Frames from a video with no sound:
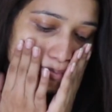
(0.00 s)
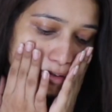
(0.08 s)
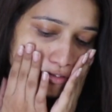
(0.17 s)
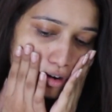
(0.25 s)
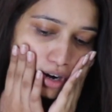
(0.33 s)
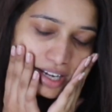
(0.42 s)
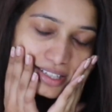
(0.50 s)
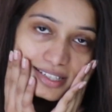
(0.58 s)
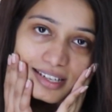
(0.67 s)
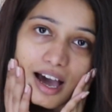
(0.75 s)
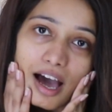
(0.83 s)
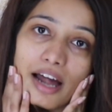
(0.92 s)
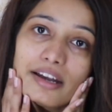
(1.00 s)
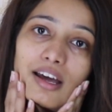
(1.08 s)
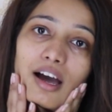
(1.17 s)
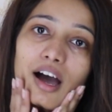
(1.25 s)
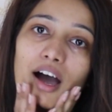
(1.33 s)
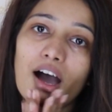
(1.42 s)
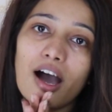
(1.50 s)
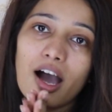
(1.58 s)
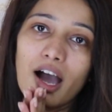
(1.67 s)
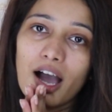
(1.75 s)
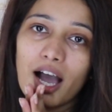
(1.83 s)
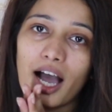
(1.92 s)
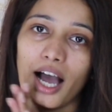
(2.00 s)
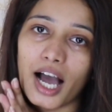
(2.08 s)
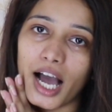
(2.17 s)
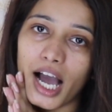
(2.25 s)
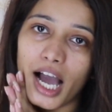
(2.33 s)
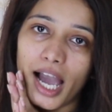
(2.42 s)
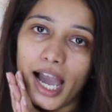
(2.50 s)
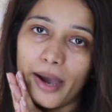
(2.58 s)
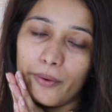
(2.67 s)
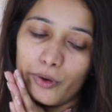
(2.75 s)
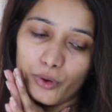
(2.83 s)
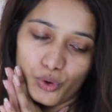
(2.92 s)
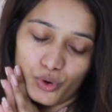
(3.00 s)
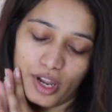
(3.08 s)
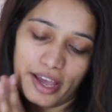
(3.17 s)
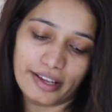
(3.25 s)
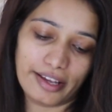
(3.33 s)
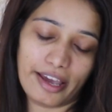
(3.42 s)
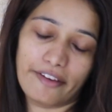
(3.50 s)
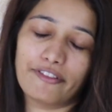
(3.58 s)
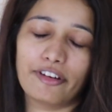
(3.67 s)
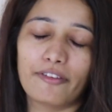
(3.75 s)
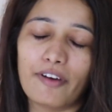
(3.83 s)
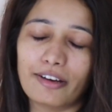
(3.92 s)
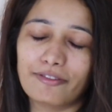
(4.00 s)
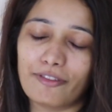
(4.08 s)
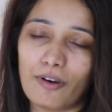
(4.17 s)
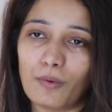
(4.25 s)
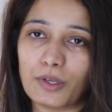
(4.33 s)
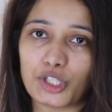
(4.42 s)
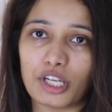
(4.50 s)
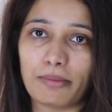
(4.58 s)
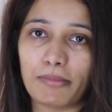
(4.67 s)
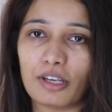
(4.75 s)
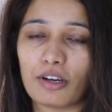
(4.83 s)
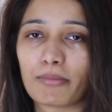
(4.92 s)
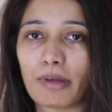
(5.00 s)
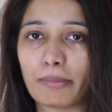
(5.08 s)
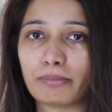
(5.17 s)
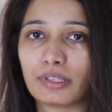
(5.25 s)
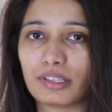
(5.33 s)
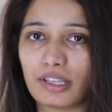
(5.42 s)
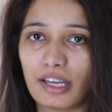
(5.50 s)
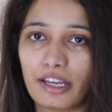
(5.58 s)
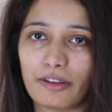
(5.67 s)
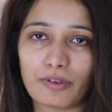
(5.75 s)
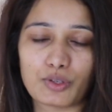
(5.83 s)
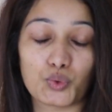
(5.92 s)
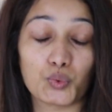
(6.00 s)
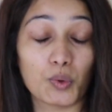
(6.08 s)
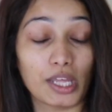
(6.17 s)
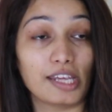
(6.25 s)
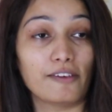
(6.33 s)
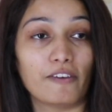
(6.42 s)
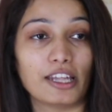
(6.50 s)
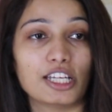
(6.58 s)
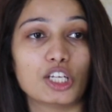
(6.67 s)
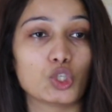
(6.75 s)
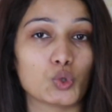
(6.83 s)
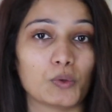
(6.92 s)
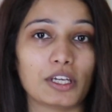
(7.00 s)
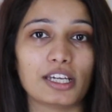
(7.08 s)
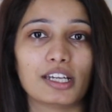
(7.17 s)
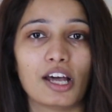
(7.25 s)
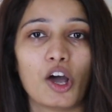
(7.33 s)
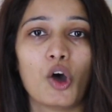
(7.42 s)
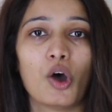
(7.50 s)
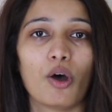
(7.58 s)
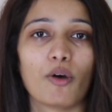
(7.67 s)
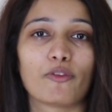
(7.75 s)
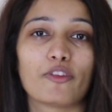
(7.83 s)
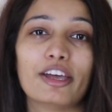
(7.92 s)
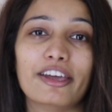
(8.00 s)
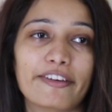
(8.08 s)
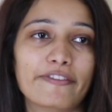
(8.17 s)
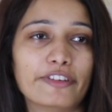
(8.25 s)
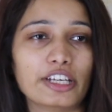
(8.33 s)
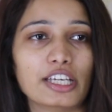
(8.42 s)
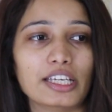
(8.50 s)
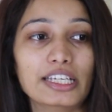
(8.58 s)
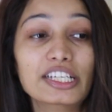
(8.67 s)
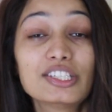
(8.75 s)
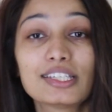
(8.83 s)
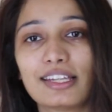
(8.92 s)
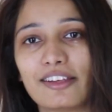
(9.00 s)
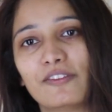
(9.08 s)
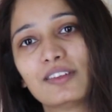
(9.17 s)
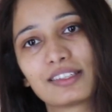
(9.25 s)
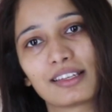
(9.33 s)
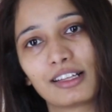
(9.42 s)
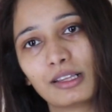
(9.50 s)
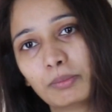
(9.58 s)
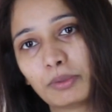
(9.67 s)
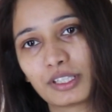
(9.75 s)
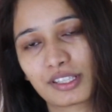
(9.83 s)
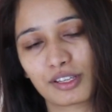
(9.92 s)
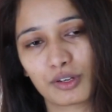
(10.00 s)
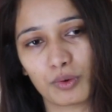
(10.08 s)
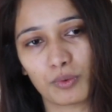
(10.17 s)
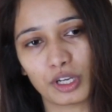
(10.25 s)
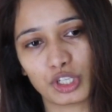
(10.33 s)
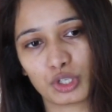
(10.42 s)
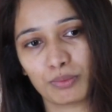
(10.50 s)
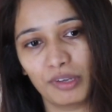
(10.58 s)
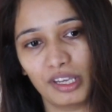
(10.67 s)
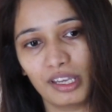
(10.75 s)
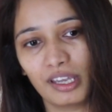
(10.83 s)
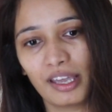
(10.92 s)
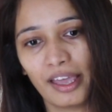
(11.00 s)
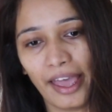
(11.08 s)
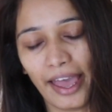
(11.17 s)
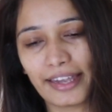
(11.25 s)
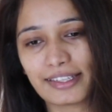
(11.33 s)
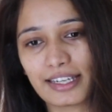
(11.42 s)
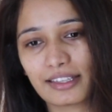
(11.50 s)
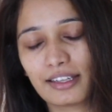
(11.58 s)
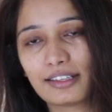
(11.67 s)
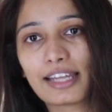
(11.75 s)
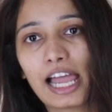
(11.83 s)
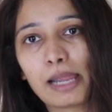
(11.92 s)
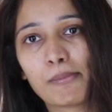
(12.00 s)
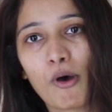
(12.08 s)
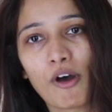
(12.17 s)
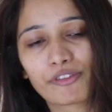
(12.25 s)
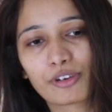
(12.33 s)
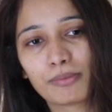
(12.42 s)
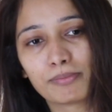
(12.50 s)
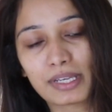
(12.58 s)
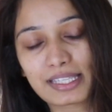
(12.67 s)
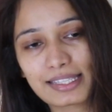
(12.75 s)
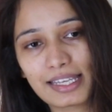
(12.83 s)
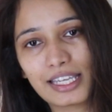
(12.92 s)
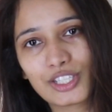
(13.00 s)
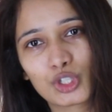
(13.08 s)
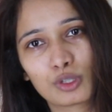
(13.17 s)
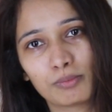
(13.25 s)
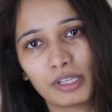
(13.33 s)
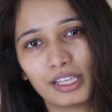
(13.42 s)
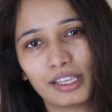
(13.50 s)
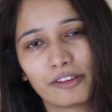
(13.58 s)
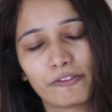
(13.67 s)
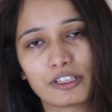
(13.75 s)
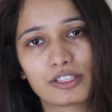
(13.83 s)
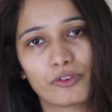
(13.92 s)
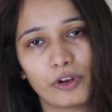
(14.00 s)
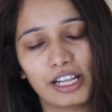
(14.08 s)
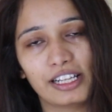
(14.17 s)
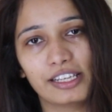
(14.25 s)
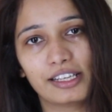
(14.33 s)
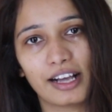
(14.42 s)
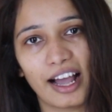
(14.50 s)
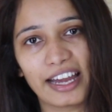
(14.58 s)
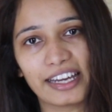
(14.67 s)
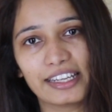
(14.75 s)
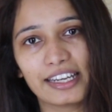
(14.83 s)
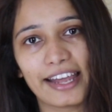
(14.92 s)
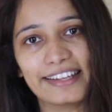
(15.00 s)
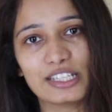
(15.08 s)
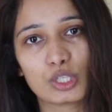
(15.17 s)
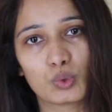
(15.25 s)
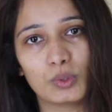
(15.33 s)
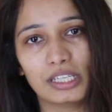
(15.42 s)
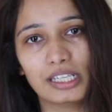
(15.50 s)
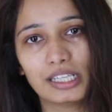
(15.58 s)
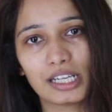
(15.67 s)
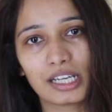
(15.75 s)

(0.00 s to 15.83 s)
Before I start, I wanted to thank everyone for wishing me on my birthday. It was very, very sweet of each and every single person to wish me and take their time off to message me. It was really kind and sweet,